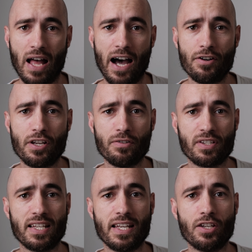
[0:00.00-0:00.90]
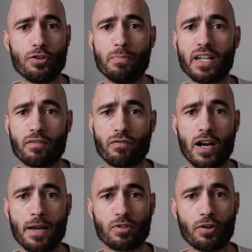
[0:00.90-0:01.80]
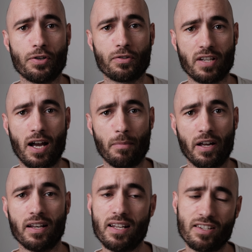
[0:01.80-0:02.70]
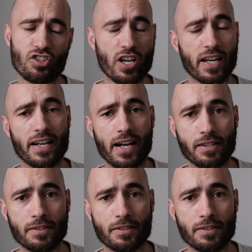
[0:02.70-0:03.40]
how do you see duplicate frames on your timeline? Let's check it out.